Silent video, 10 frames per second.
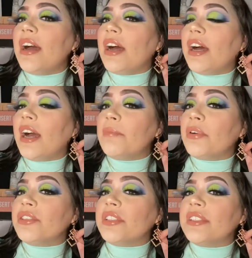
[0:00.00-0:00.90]
I
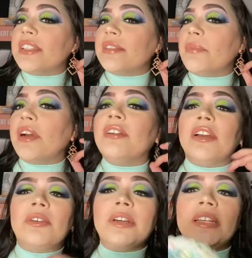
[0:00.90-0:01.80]
purchased this pair of
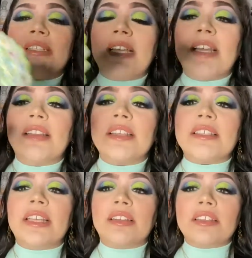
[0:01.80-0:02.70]
earrings and this
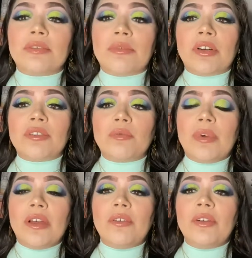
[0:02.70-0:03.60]
necklace from her as
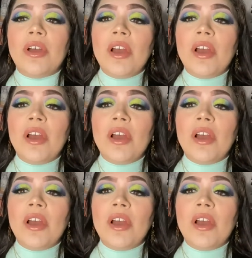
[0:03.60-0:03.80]
well,